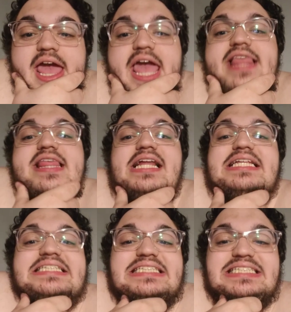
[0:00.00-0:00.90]
and
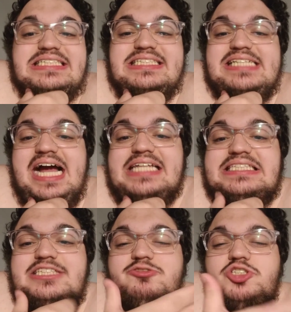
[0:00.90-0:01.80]
then decide
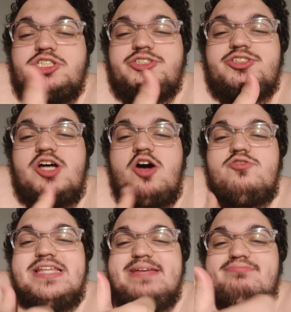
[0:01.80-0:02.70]
to
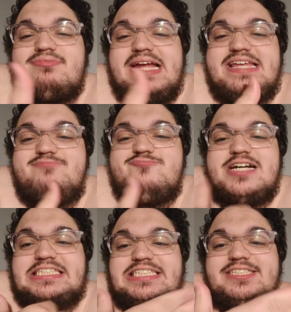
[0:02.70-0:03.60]
slowly
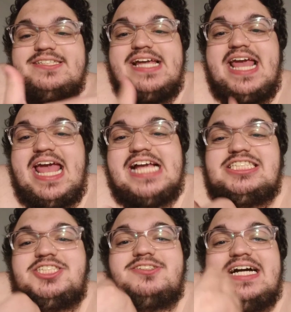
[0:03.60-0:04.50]
brainwash you
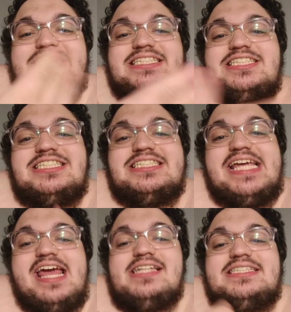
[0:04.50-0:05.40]
and try to
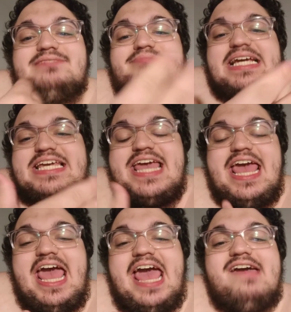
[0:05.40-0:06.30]
get make
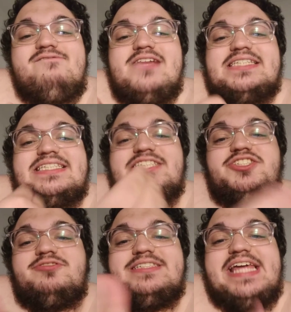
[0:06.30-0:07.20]
everything
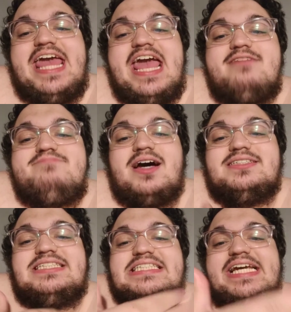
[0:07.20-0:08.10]
you care
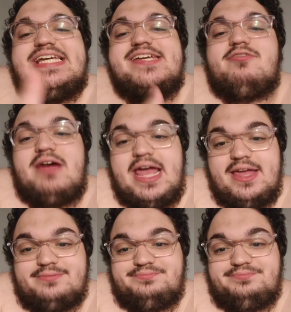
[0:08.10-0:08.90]
about taken away.